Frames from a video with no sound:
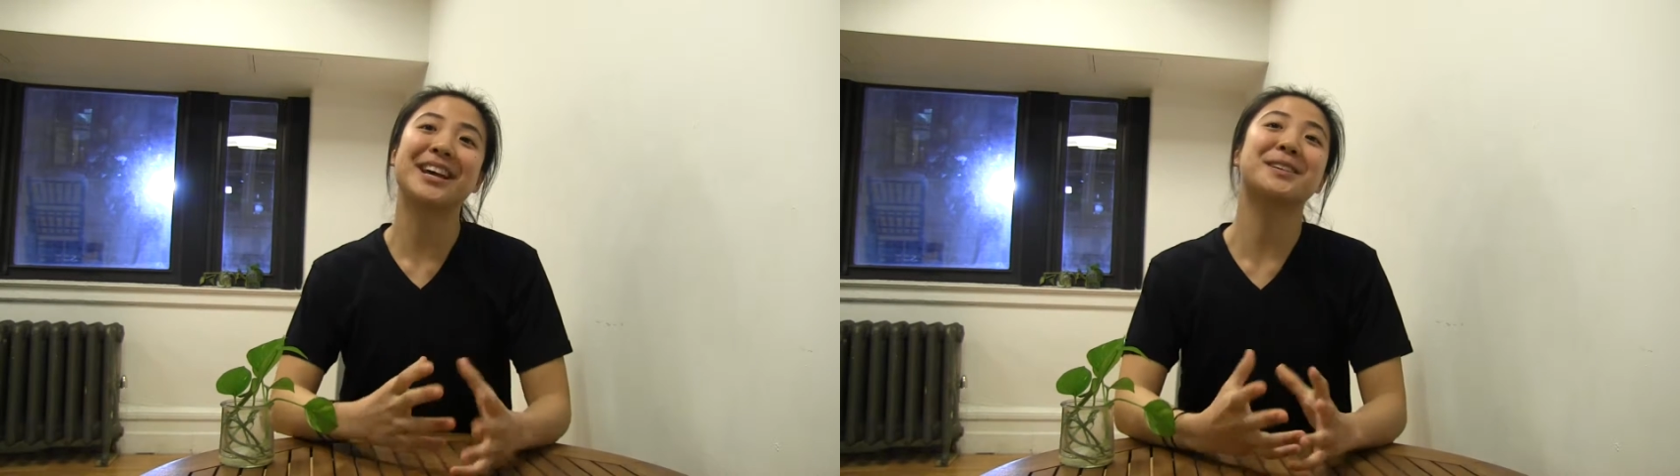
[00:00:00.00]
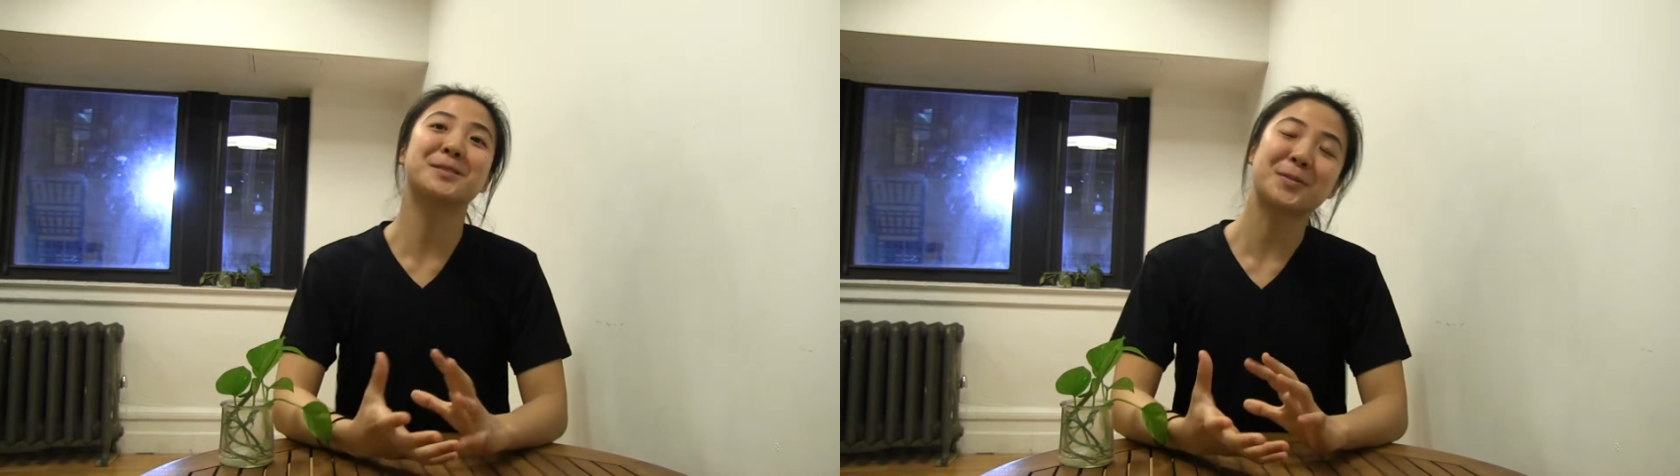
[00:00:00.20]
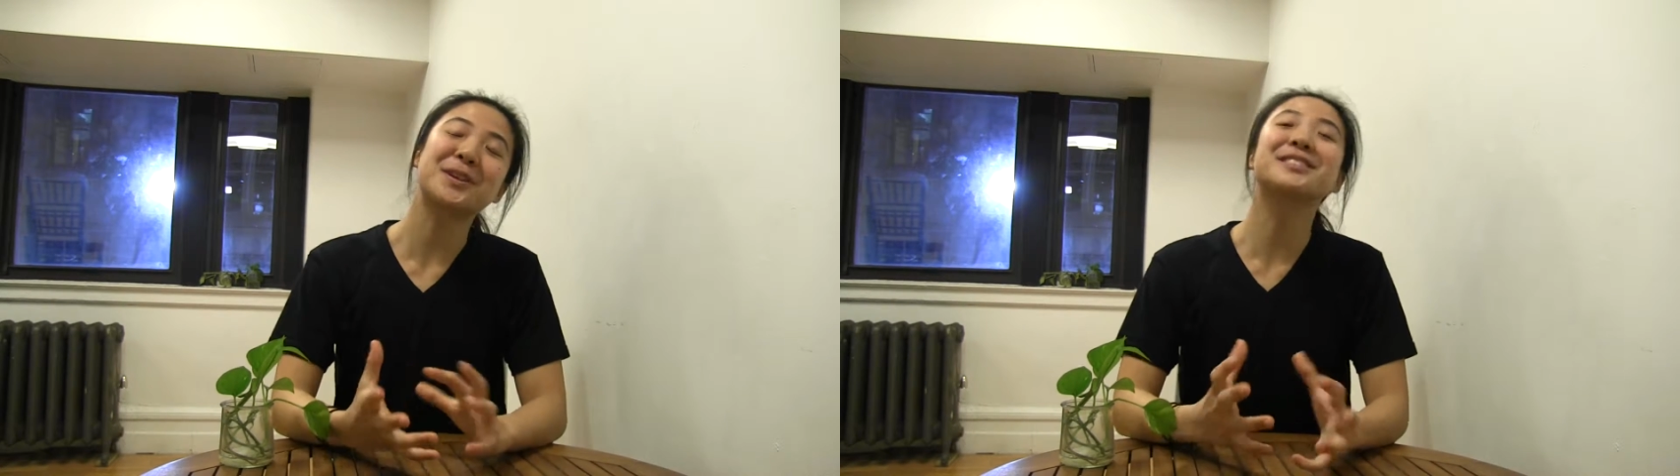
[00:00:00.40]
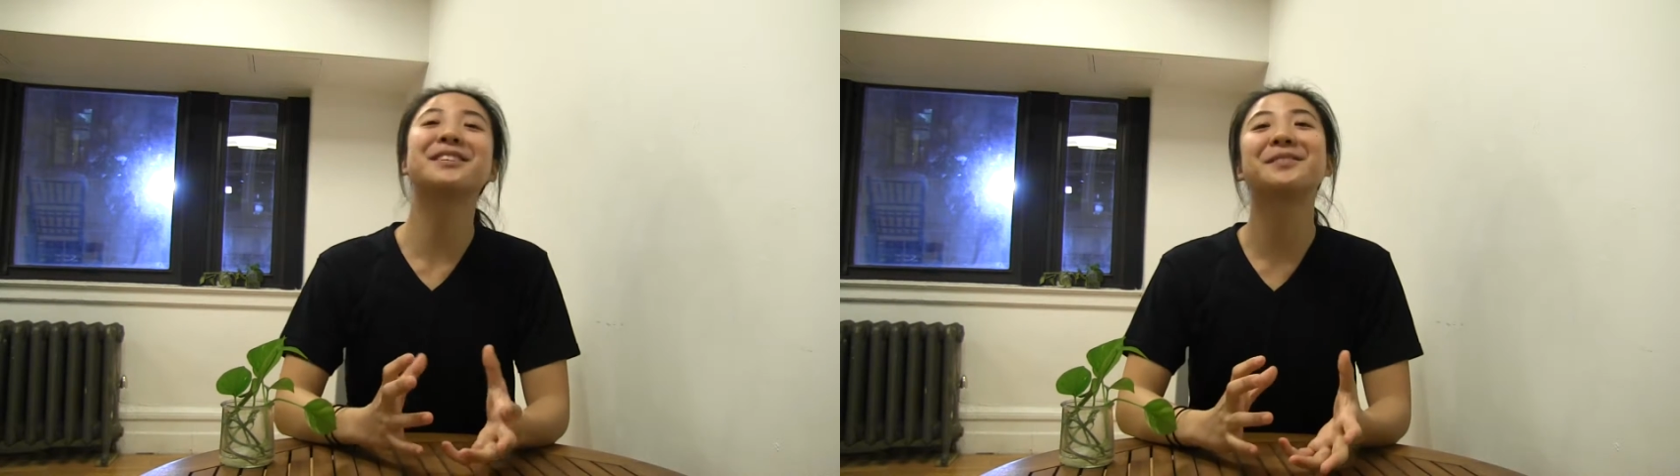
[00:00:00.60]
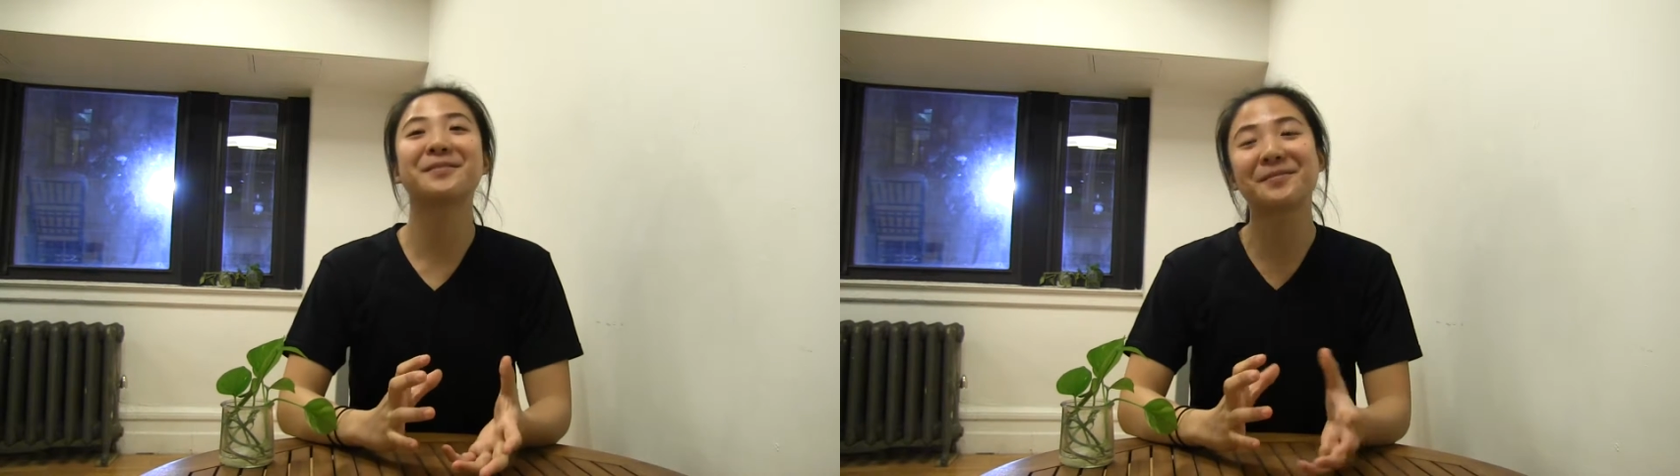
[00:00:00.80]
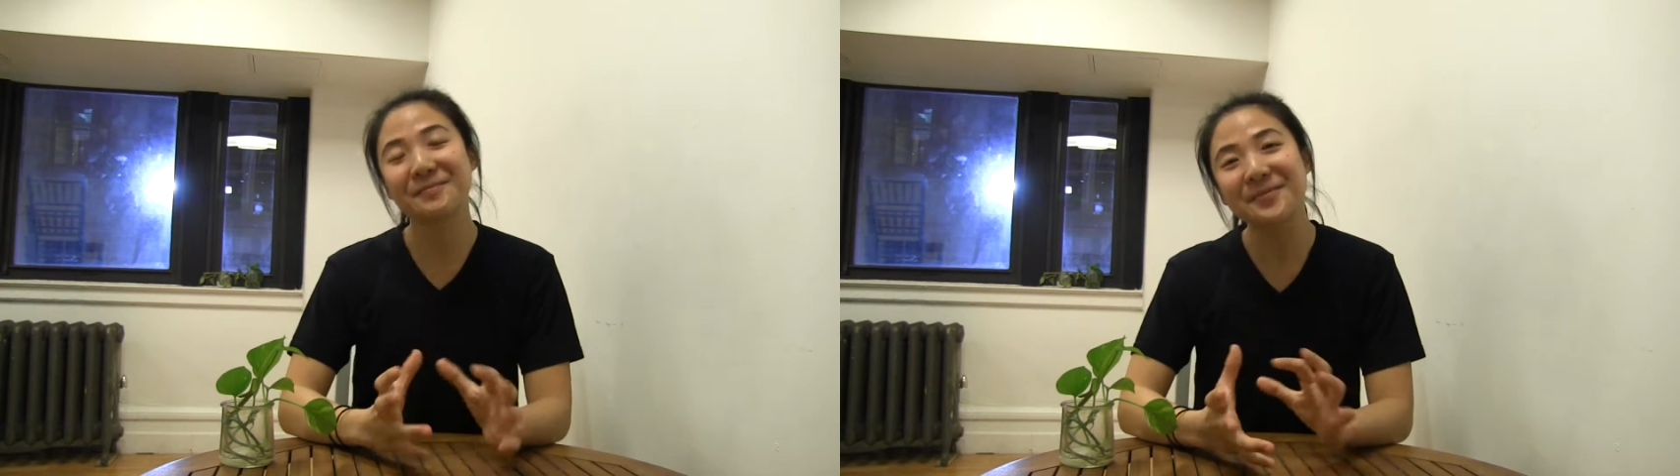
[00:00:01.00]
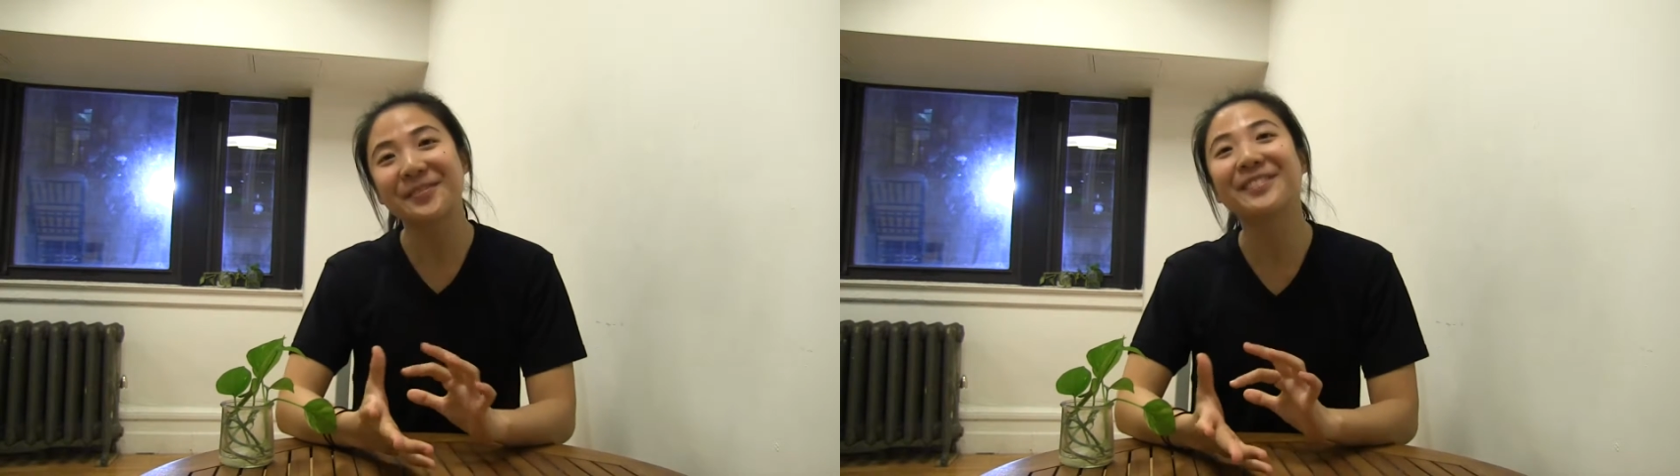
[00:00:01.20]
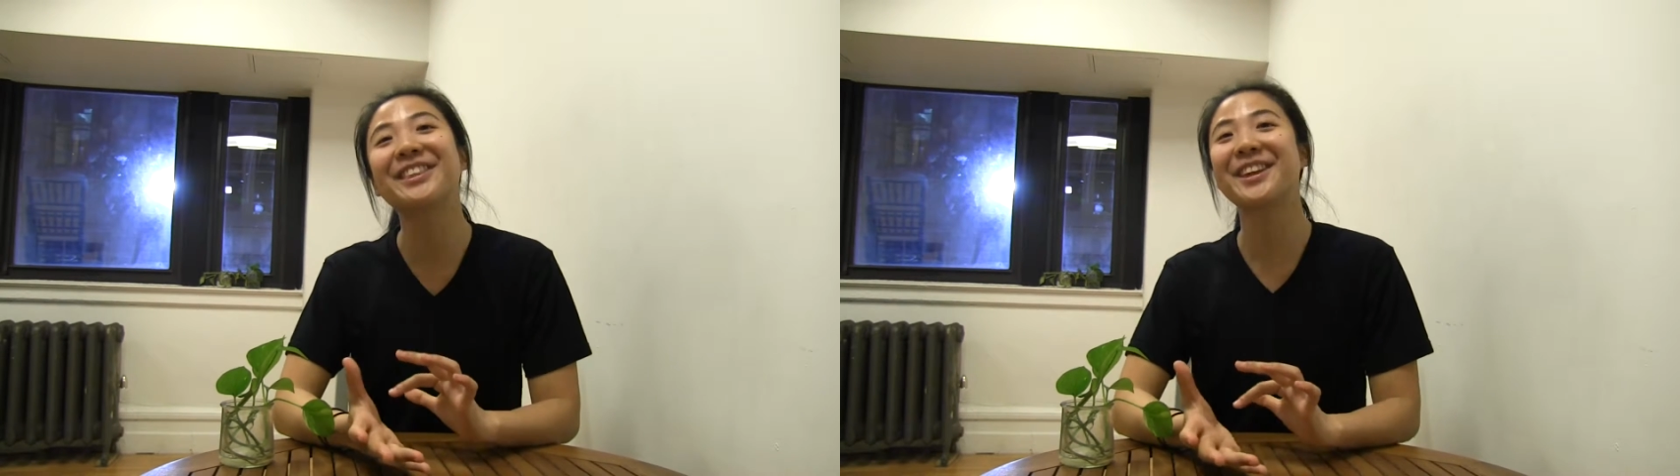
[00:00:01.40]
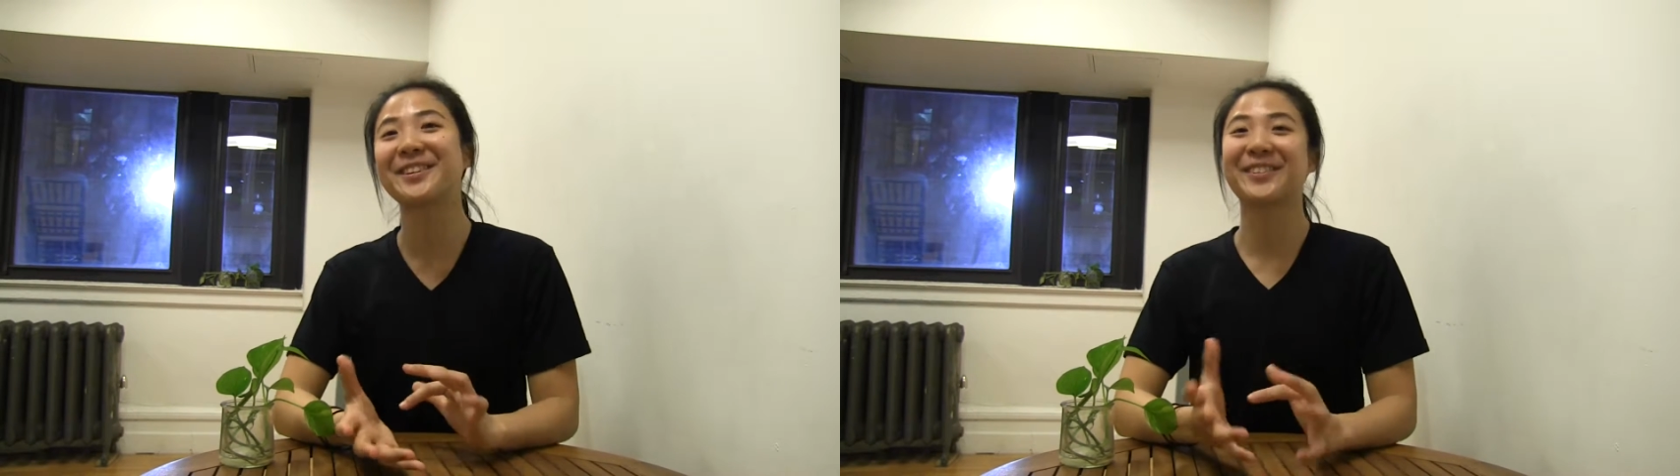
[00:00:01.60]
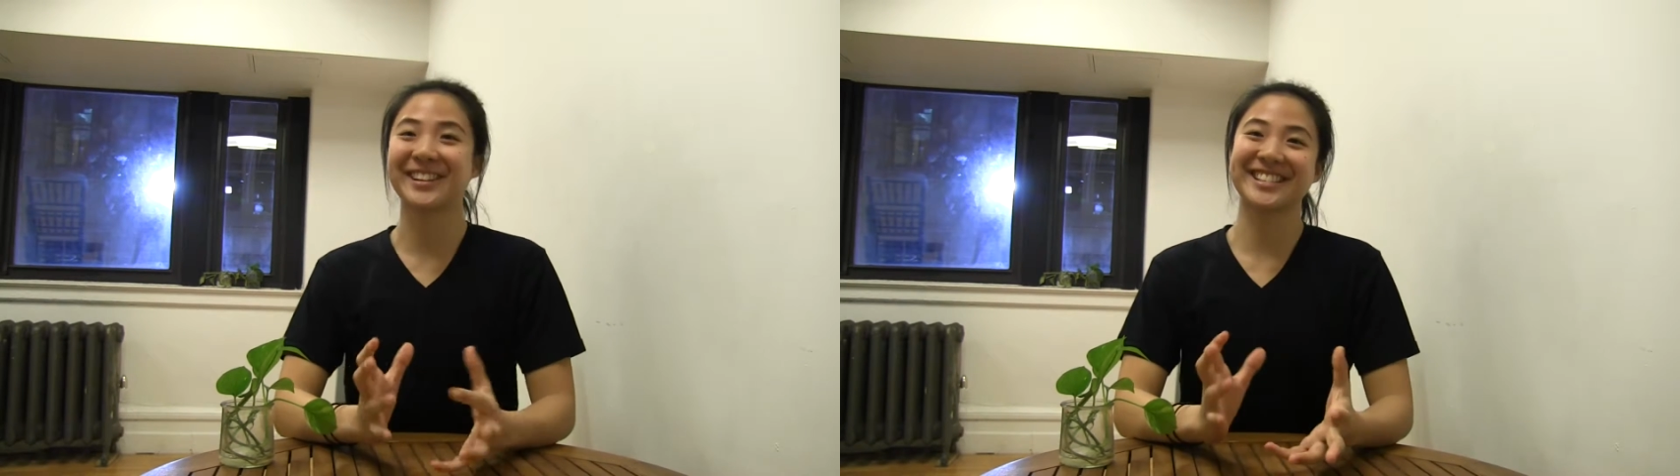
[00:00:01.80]
dance works and
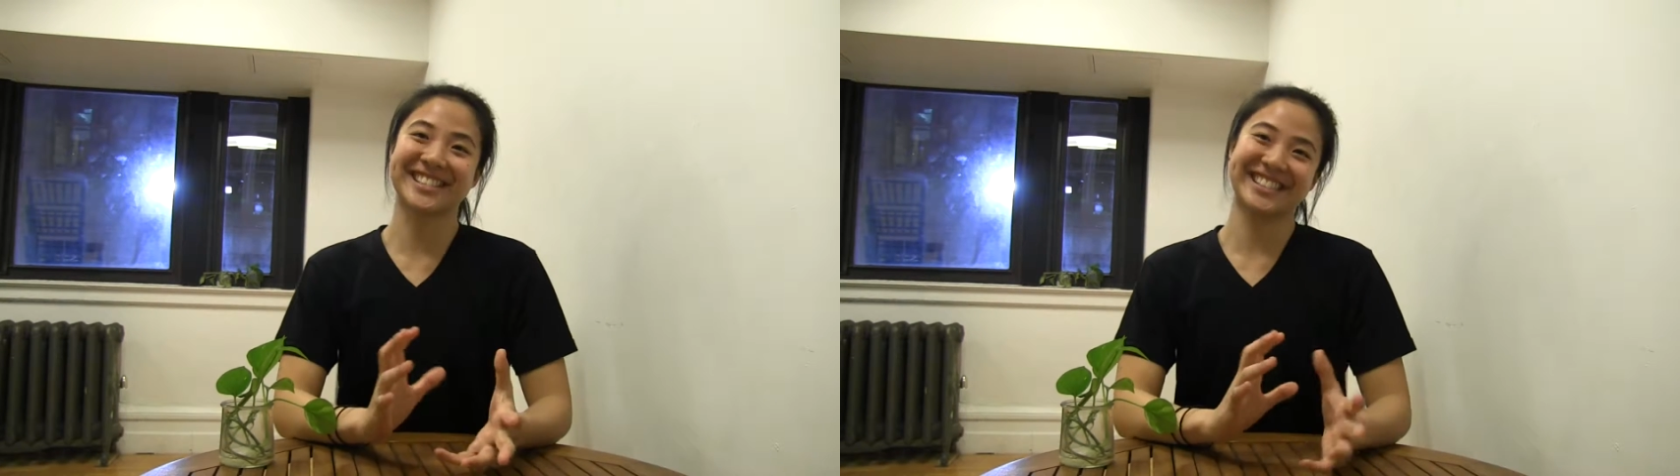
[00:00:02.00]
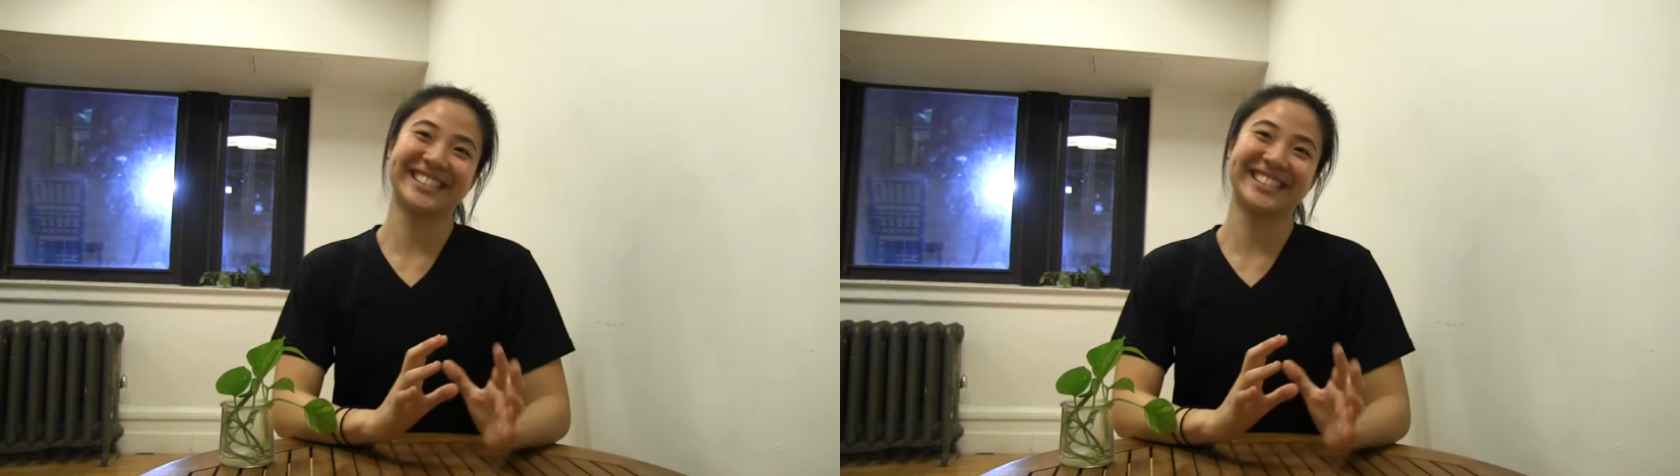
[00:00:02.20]
theater works.